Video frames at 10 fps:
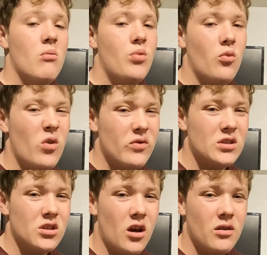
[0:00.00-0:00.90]
But with a
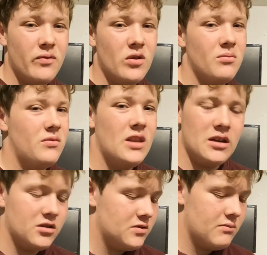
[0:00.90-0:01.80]
silent film,
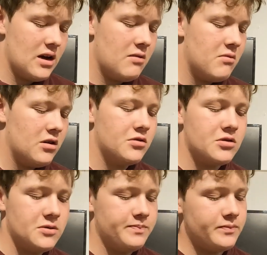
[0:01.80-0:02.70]
that doesn't matter
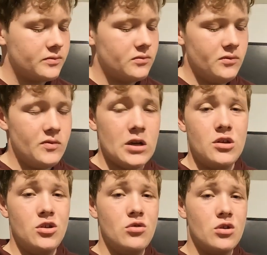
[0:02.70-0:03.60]
much.
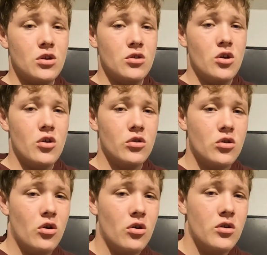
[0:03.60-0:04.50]
You can
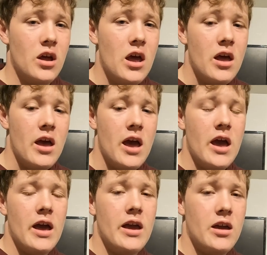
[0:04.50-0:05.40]
hook on
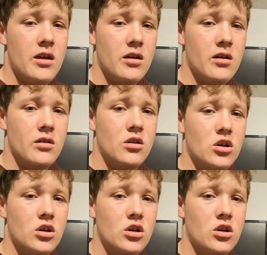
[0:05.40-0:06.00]
a